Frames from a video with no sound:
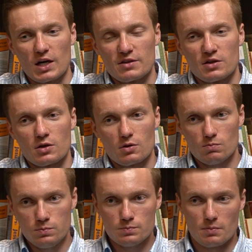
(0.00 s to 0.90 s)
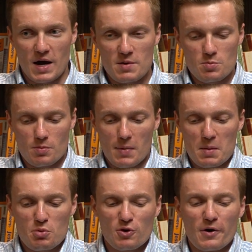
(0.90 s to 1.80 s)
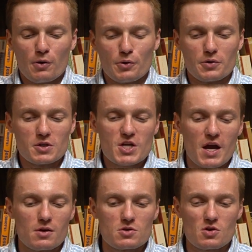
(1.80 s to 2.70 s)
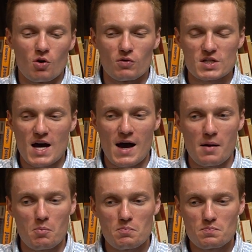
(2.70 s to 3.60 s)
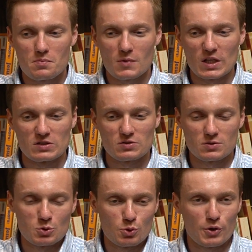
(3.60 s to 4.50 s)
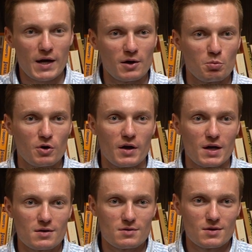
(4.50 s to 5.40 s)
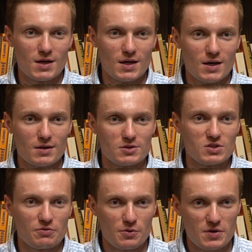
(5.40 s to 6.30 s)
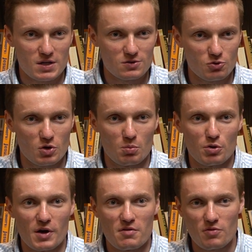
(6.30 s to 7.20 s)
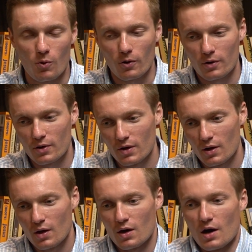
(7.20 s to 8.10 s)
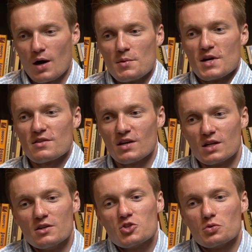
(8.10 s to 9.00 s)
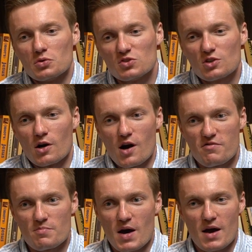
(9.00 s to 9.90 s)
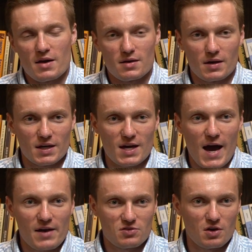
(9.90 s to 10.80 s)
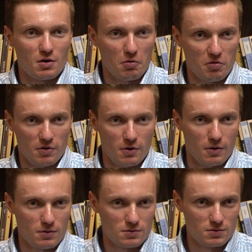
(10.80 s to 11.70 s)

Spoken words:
I think my prayer really changed over time, because you learn how to pray. There's different things you can pray for, and I think initially you start off by like asking for